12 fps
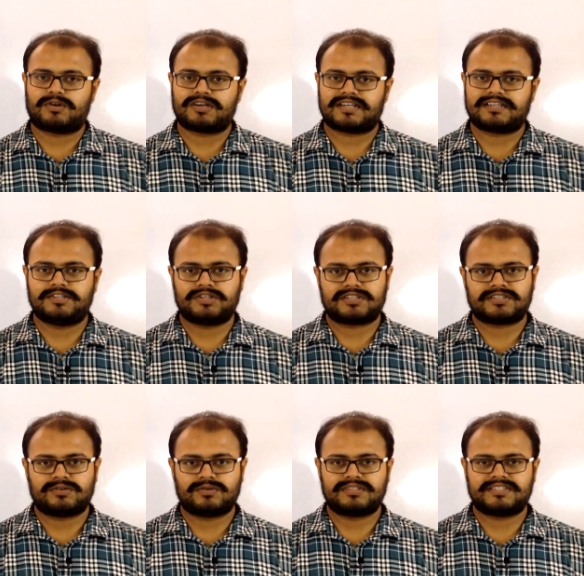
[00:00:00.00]
what are
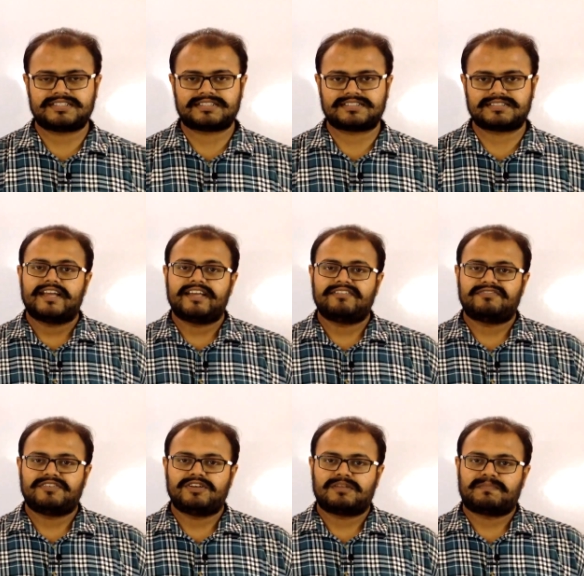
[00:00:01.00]
your own interests.
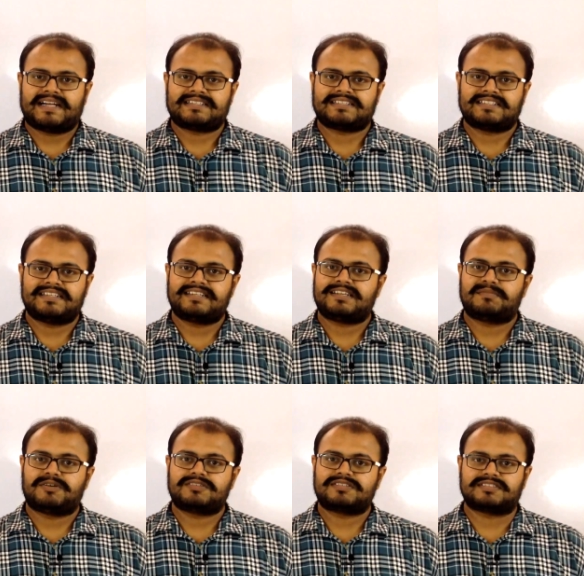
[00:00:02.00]
If you are passionate
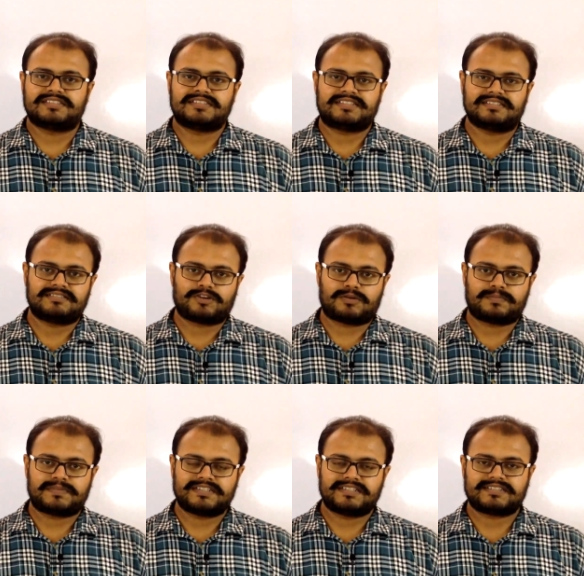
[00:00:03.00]
about certain
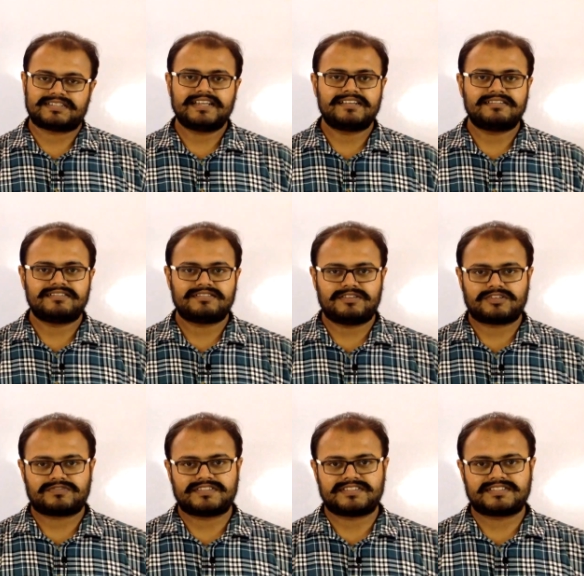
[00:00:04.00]
topics in
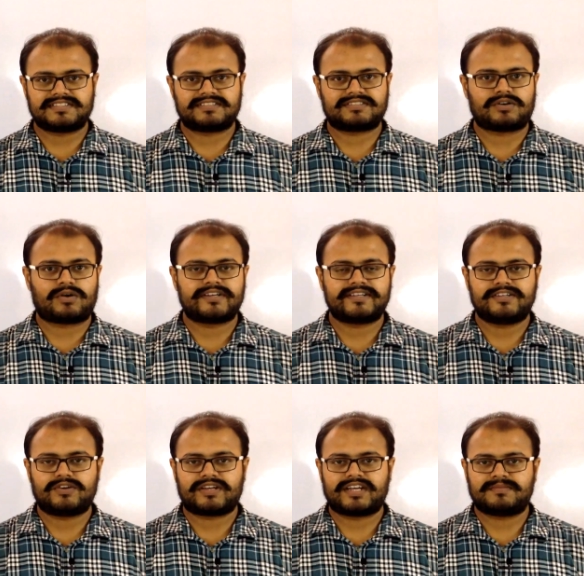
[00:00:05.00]
your physics or in
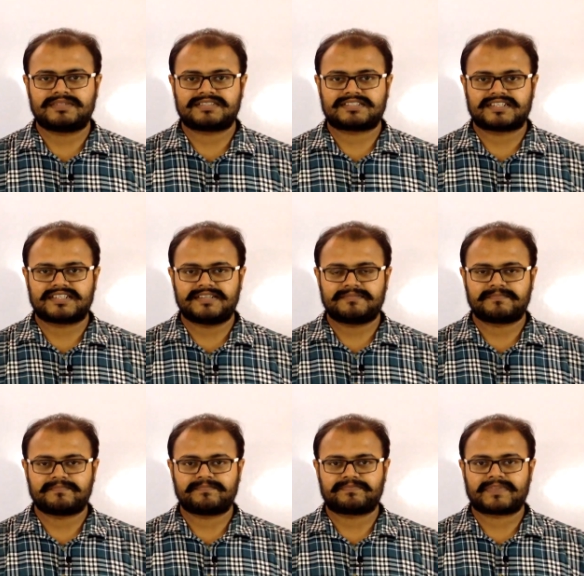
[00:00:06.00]
your chemistry,
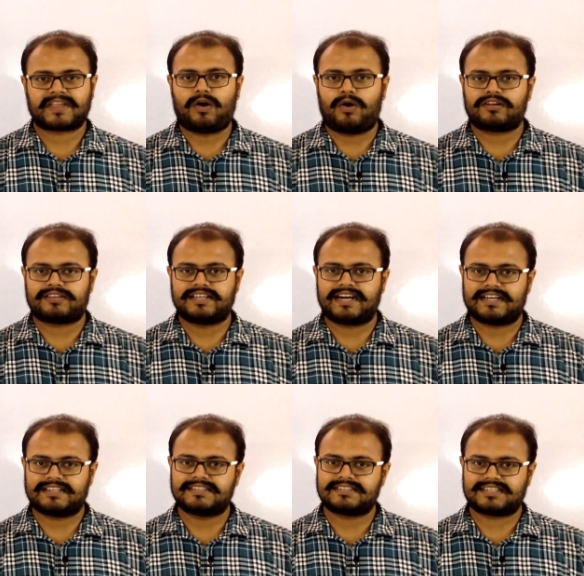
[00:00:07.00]
or the
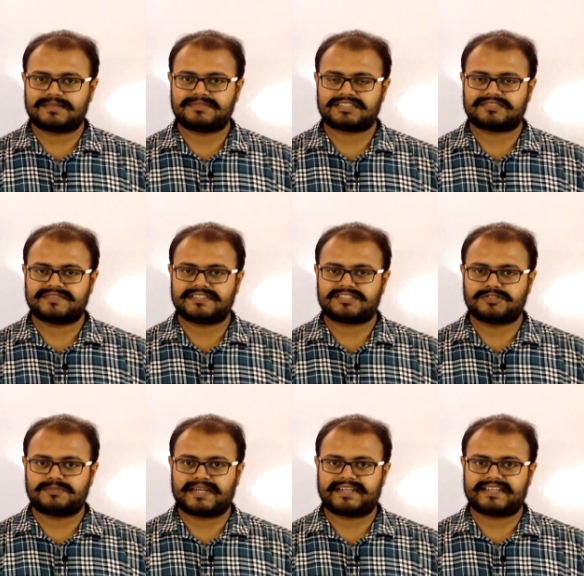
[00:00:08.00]
other subjects which you
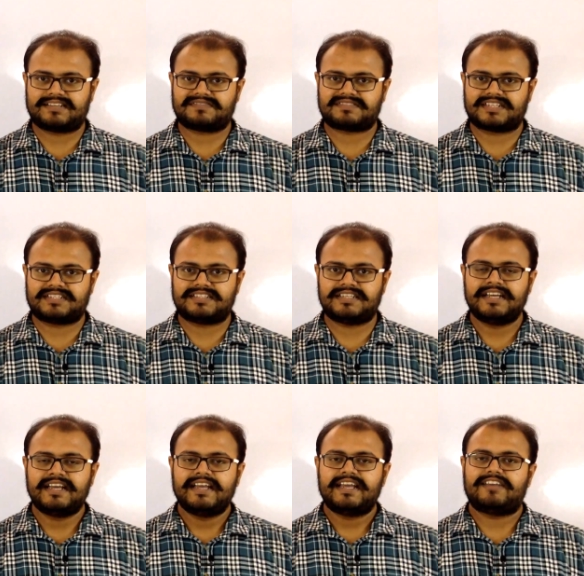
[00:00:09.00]
might have studied,
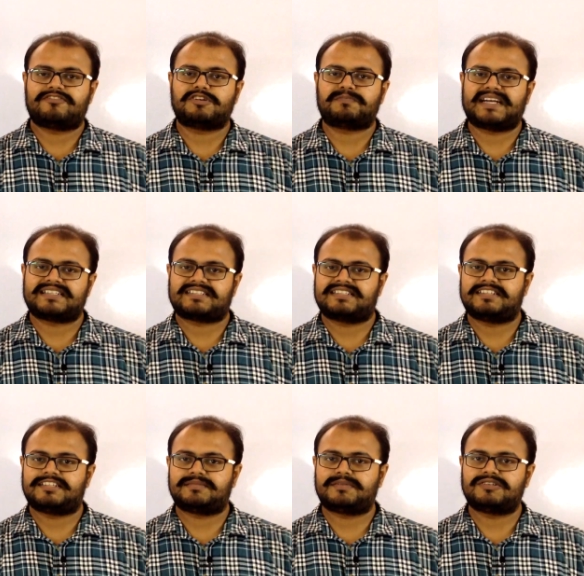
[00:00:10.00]
if you're
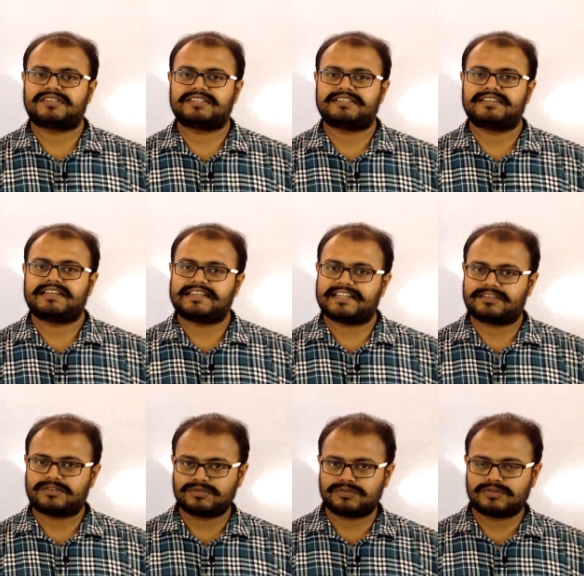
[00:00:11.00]
passionate about it,
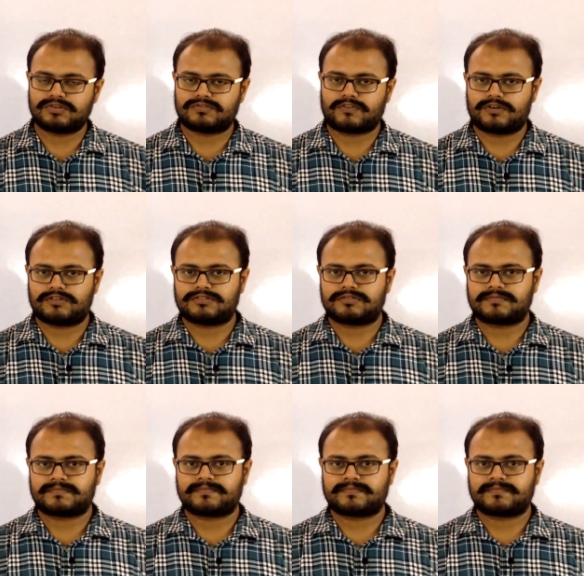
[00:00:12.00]
then do go follow